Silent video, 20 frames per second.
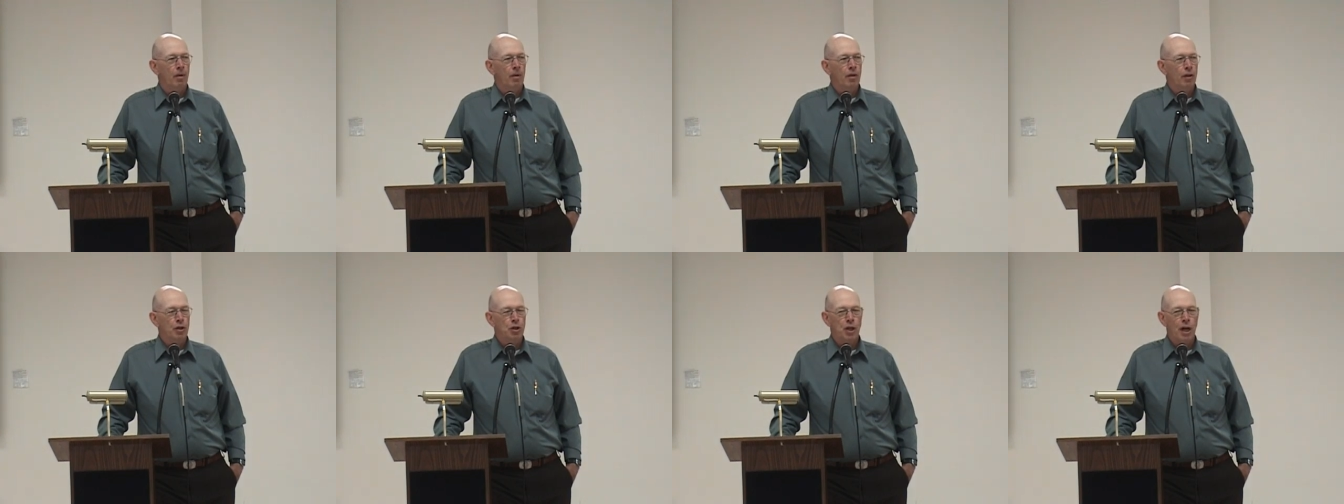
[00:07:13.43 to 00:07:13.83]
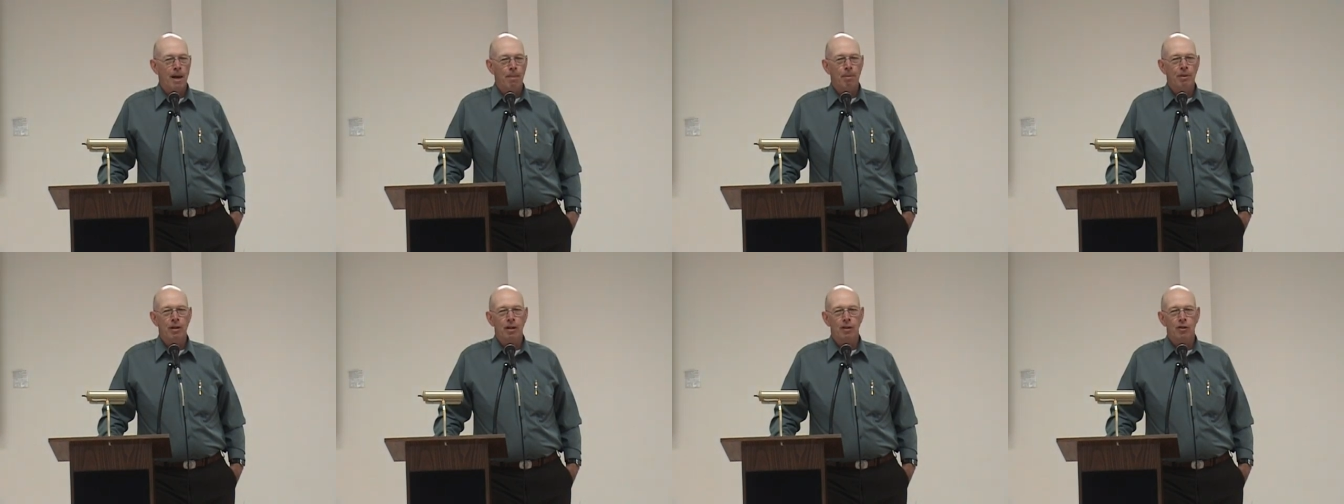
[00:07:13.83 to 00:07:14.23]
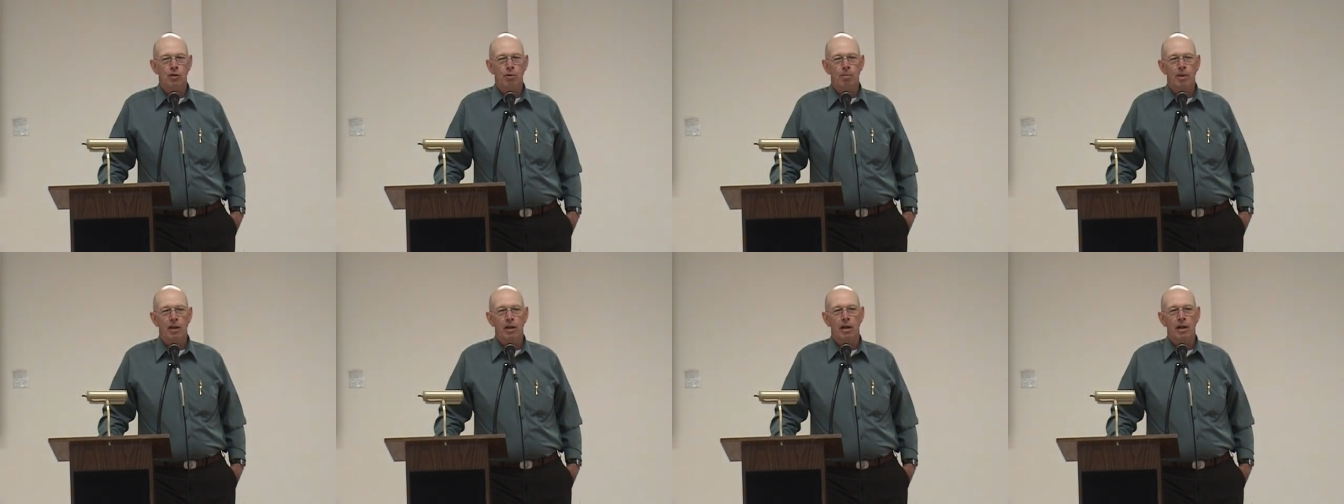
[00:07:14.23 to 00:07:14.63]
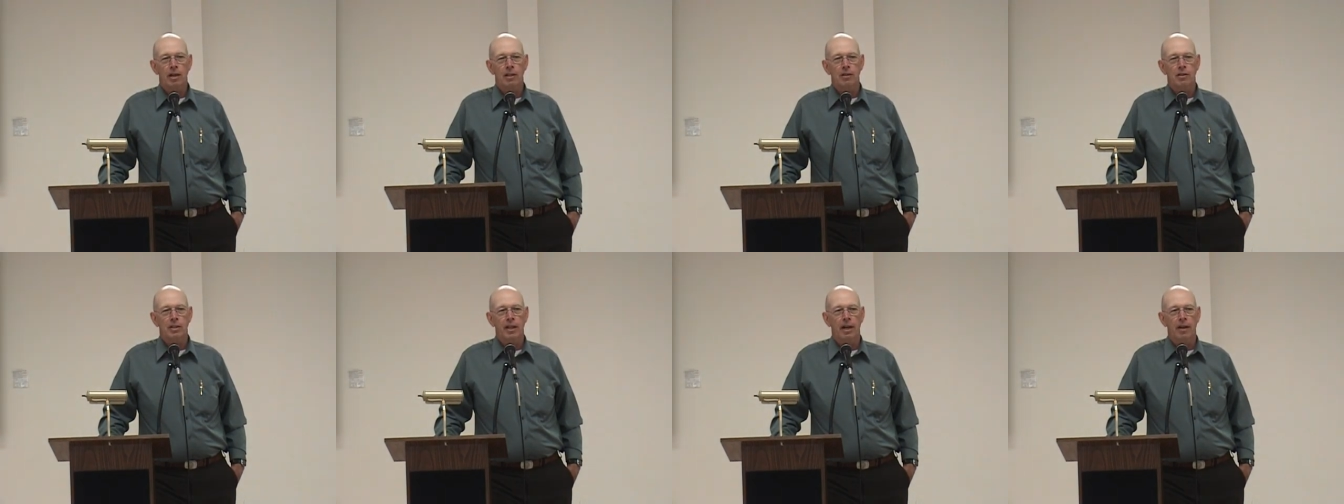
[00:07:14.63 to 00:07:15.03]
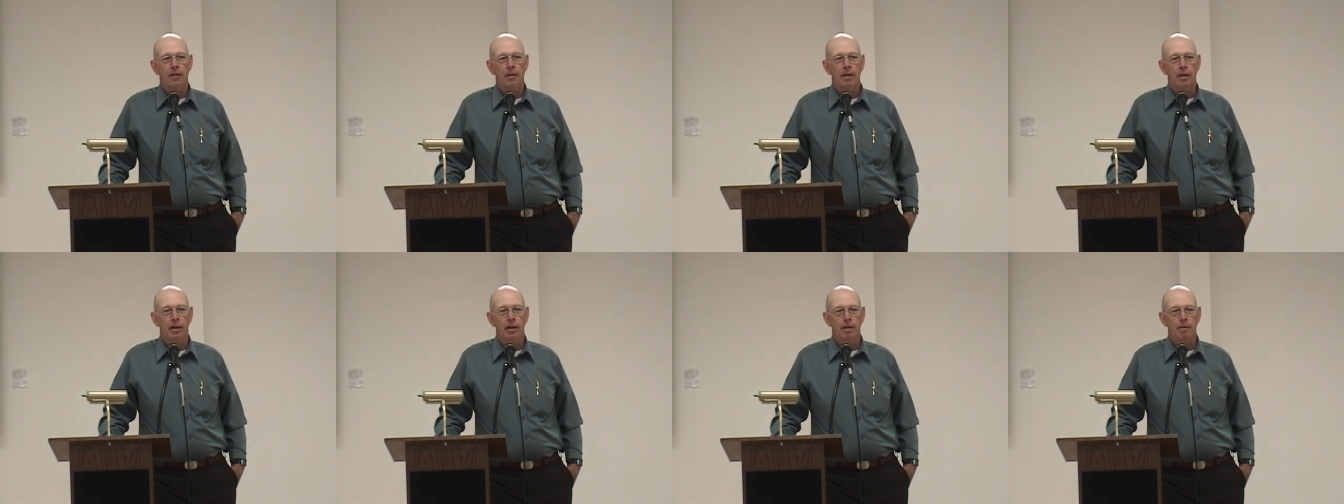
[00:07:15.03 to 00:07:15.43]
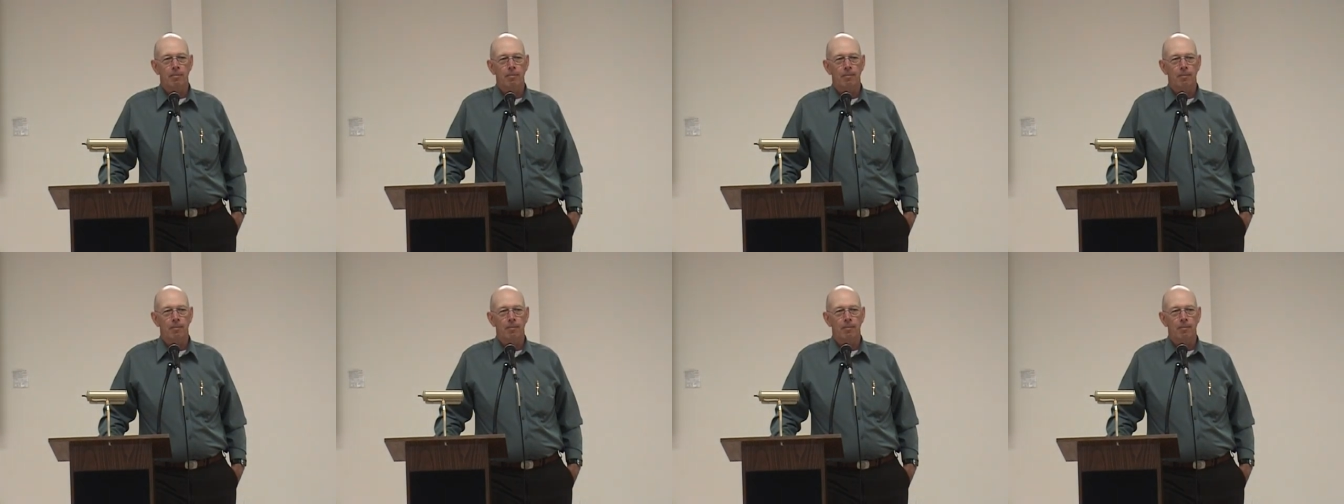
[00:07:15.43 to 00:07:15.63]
the Japanese Americans out there.